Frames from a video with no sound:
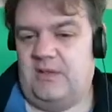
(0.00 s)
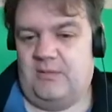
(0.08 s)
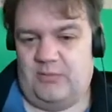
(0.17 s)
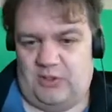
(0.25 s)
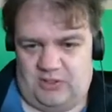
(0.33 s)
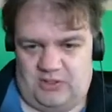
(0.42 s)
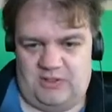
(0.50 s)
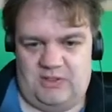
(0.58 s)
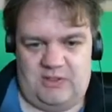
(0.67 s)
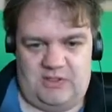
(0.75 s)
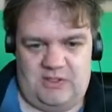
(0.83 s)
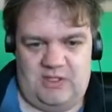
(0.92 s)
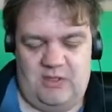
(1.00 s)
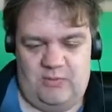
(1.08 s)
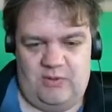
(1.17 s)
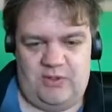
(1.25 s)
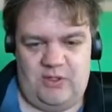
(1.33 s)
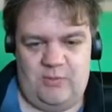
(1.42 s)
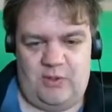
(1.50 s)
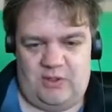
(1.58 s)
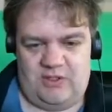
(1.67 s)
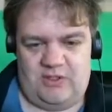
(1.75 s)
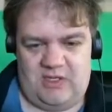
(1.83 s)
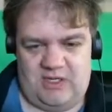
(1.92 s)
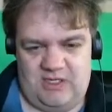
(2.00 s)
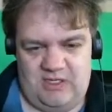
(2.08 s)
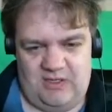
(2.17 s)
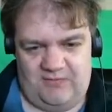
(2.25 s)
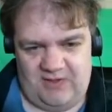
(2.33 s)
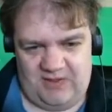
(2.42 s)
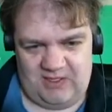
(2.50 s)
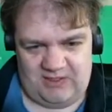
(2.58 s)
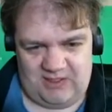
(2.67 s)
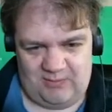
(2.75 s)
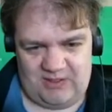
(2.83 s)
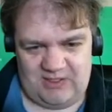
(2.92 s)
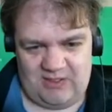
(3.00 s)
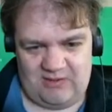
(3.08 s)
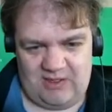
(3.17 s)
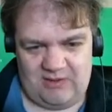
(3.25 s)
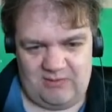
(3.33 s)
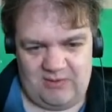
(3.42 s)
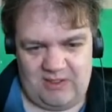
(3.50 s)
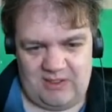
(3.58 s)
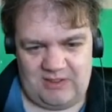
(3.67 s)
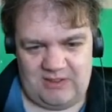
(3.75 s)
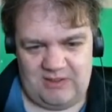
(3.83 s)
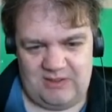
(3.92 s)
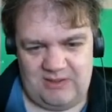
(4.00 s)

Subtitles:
Because he will shoot me on sight if he thinks I'm messing around with things.